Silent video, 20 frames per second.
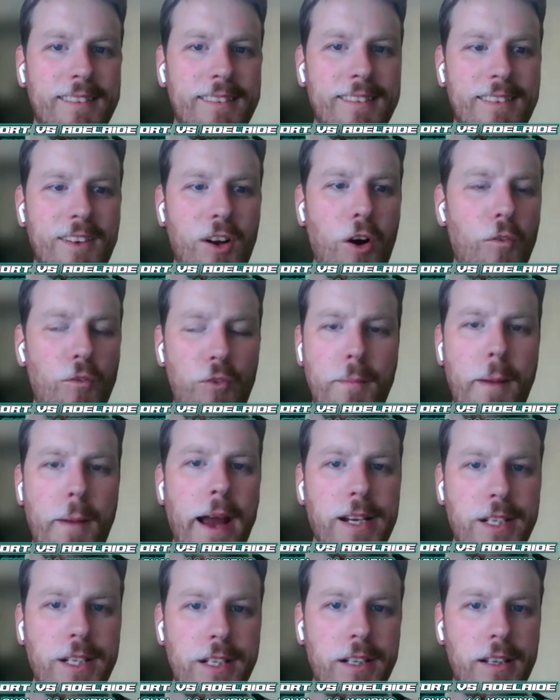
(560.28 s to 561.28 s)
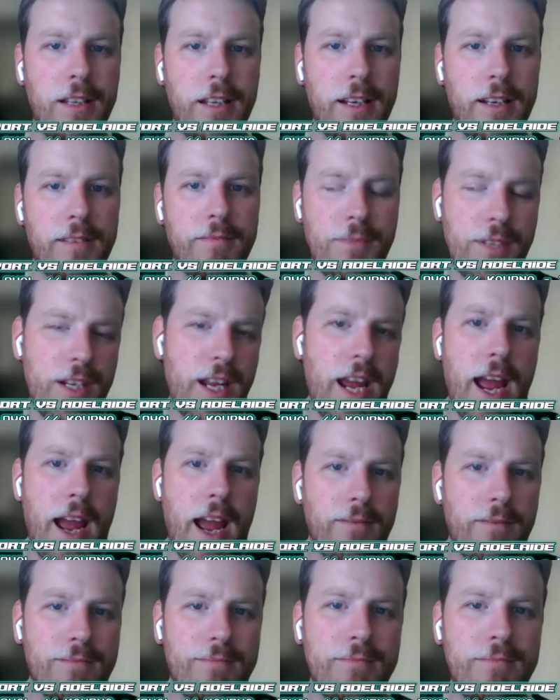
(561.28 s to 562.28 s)
confirmation that yeah,
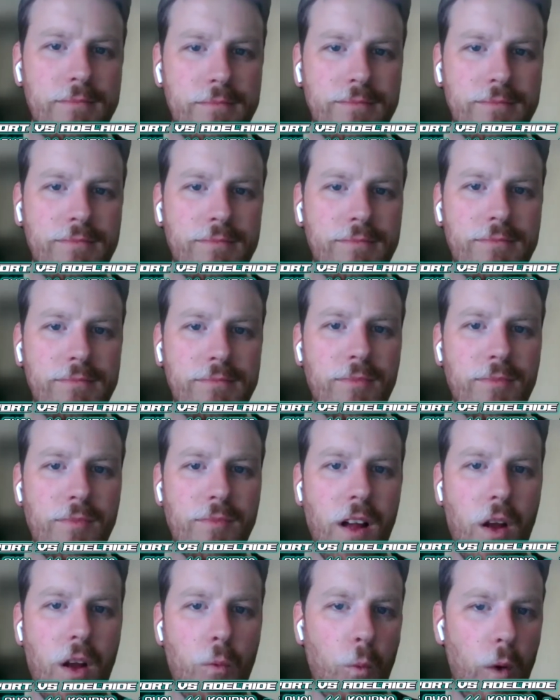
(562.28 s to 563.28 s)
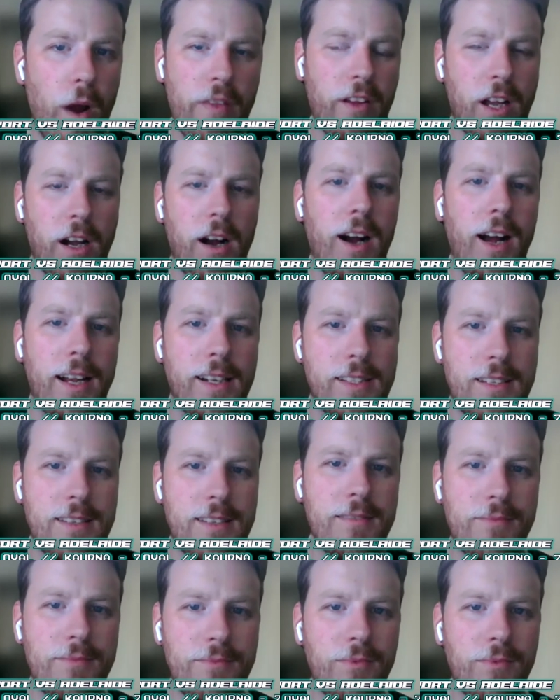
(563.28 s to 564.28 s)
we're the guys.
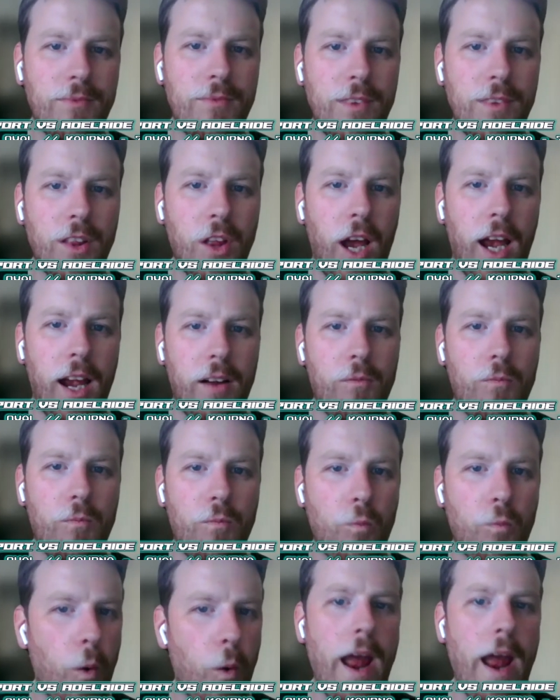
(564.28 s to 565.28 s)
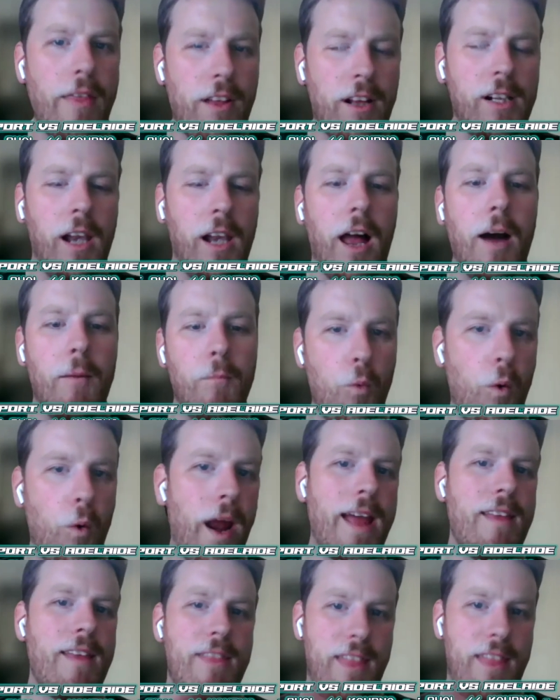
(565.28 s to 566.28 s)
Like we're the
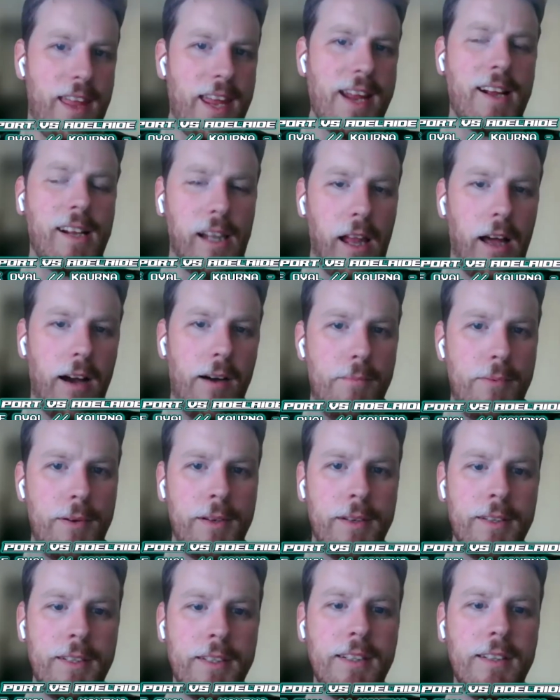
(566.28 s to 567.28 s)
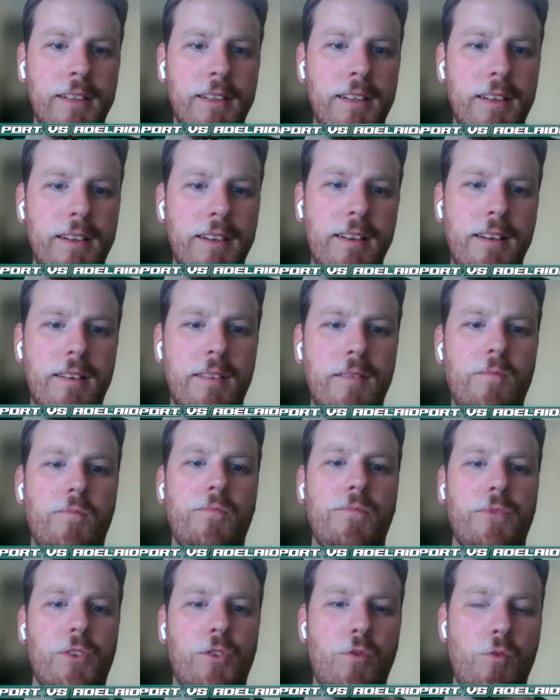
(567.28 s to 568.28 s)
club
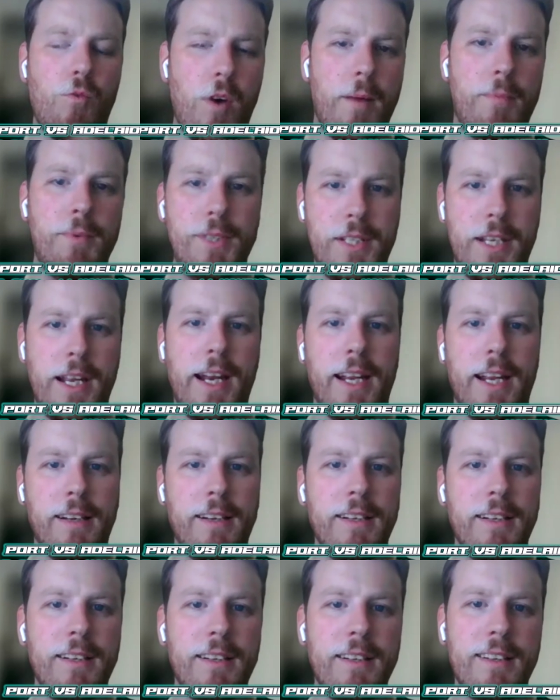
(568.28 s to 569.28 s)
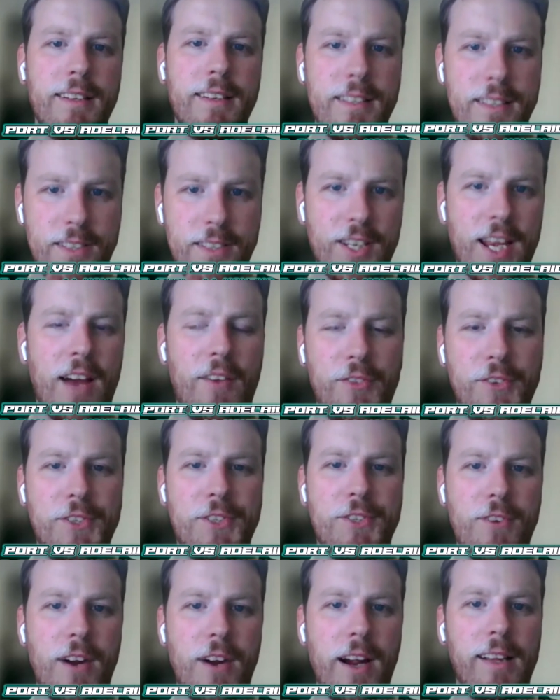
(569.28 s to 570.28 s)
representing South
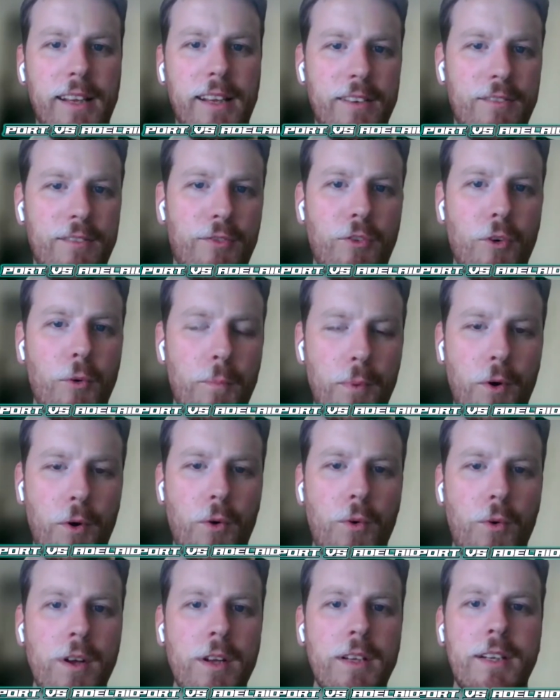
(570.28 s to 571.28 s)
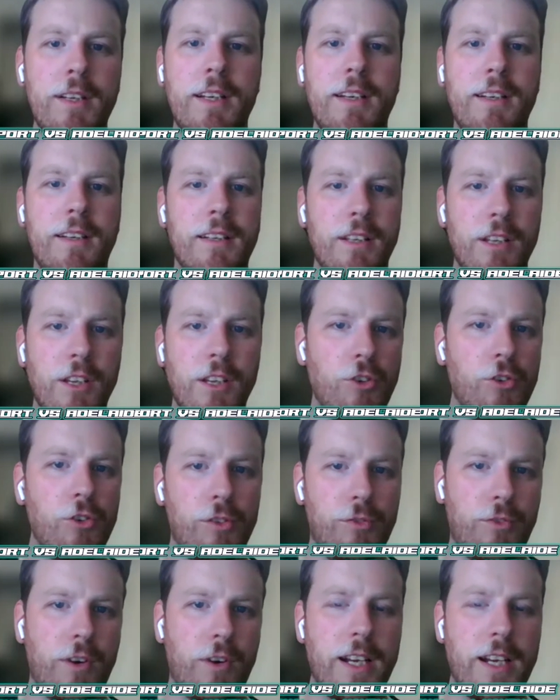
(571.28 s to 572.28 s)
Australian football. You're the
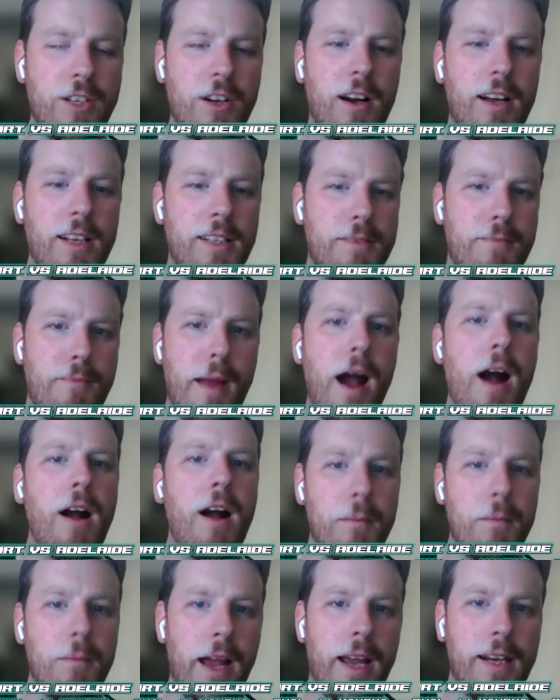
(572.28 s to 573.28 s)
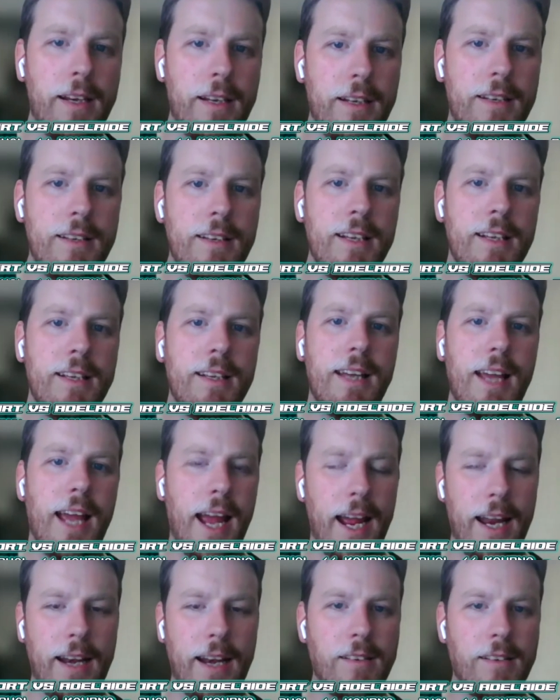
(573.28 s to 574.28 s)
franchise amalgamated
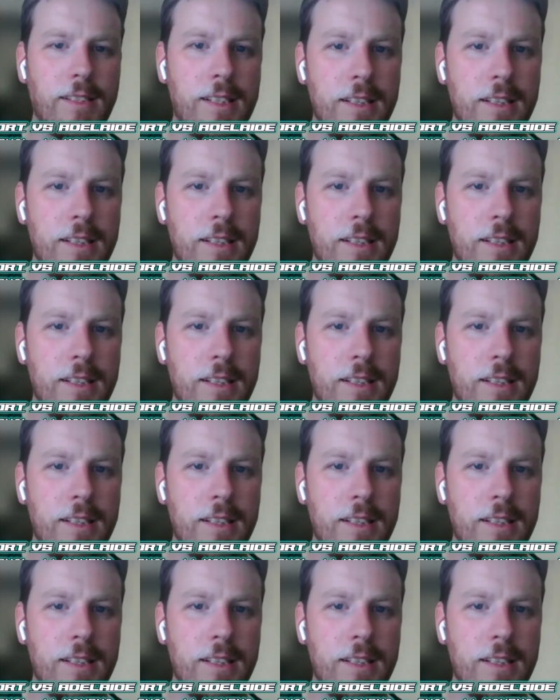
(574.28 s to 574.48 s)
and